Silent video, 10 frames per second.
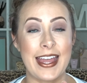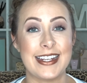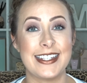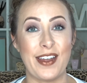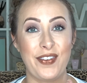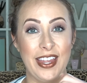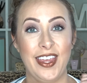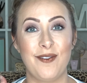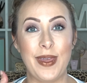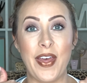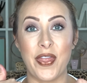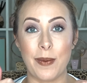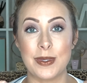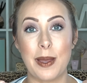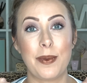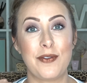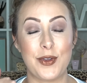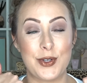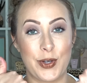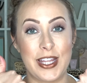and definitely give me a thumbs up if
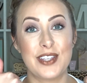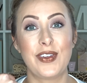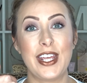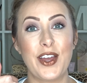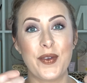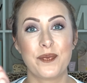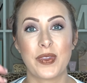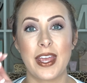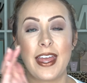you enjoyed this video.